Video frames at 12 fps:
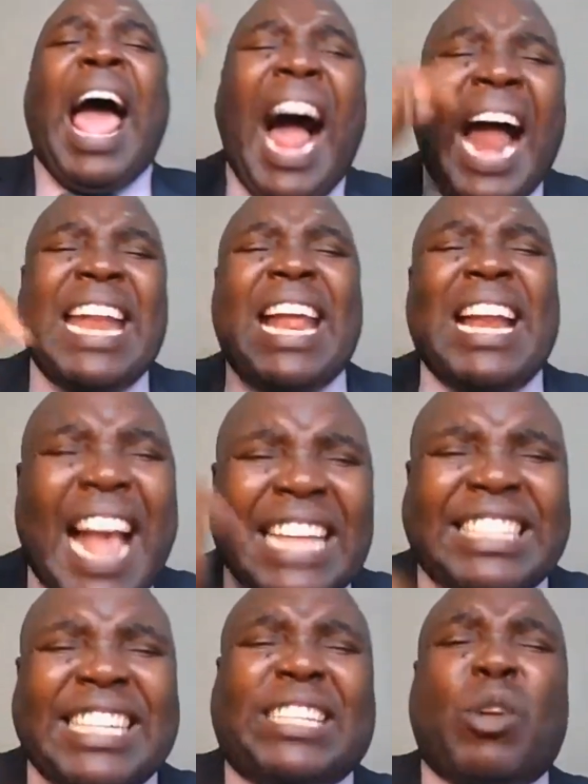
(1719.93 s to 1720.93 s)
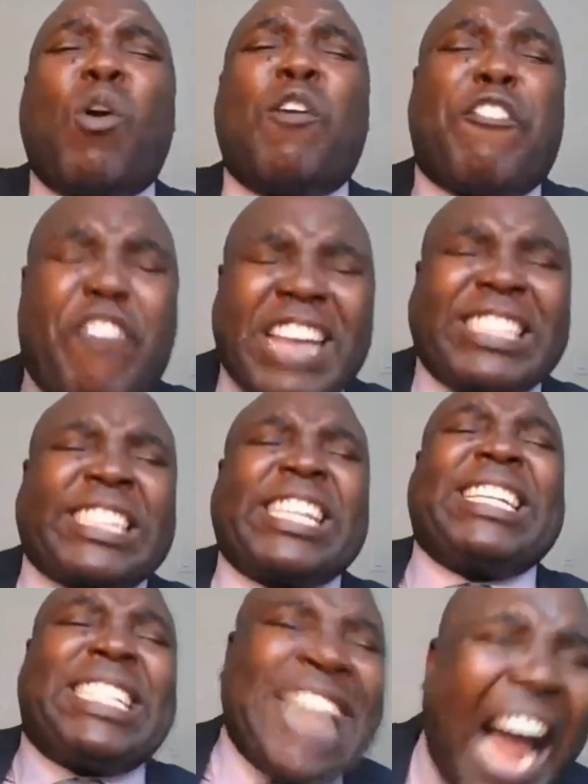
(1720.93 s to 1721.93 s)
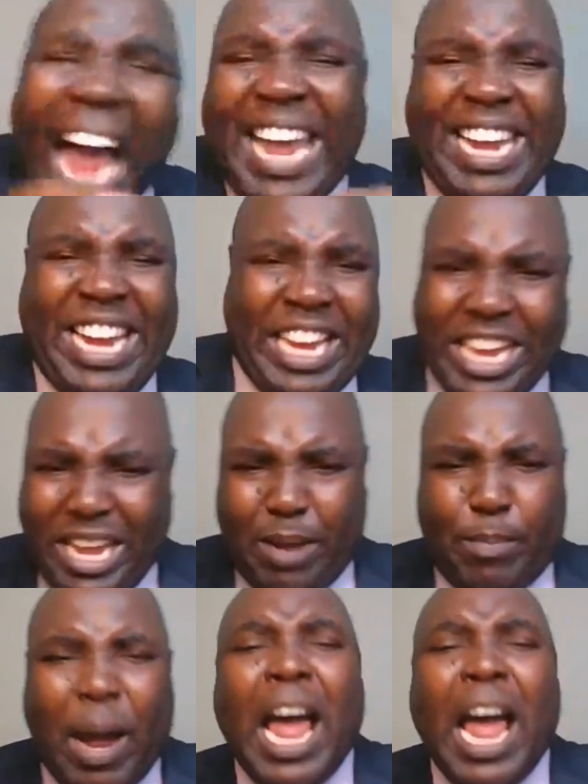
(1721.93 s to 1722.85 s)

unless it will first die in Him.